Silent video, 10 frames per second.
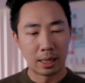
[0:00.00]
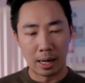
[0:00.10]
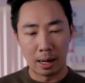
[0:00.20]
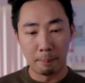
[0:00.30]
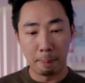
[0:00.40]

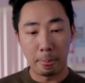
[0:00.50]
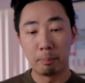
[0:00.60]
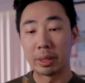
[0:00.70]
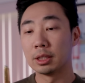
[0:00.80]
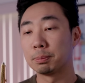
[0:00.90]

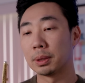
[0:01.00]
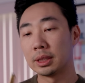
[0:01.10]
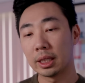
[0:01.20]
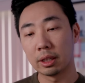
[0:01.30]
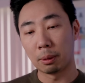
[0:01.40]
But this
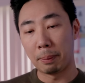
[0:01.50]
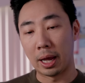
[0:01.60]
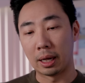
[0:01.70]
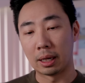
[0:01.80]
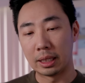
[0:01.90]
particular
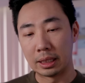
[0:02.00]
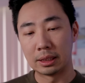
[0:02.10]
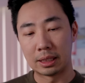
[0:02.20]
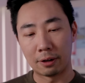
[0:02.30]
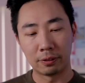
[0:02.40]
pen is
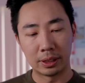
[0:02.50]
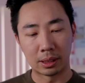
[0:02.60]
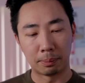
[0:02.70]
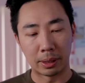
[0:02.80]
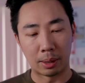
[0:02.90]
definitely
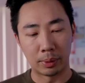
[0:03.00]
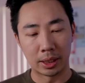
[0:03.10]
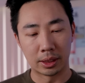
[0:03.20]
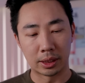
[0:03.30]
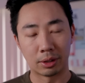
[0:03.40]
something I would
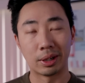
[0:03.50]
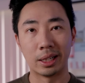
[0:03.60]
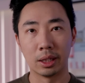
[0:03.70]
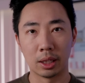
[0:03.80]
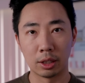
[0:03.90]
consider a
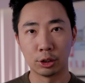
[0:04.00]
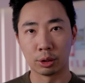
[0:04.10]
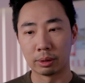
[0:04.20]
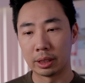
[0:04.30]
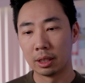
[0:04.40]

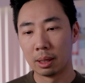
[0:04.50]
luxury